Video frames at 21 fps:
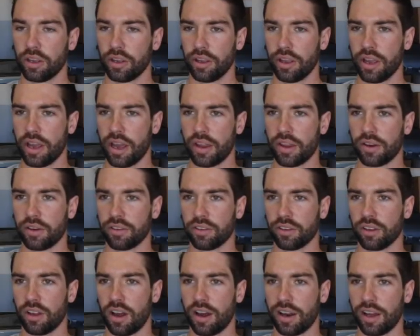Yeah, there's
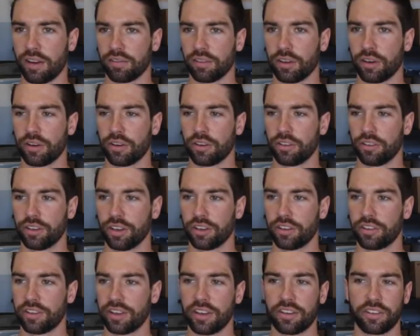a lot I've learned
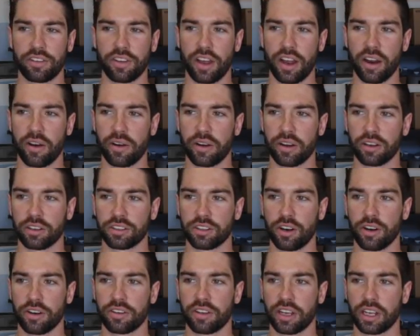just since the airing on
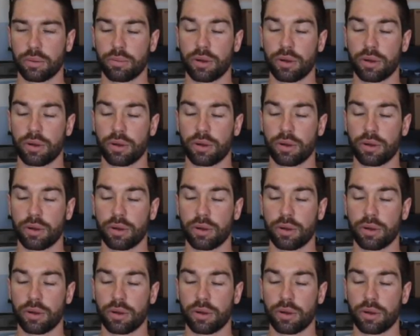Shark Tank.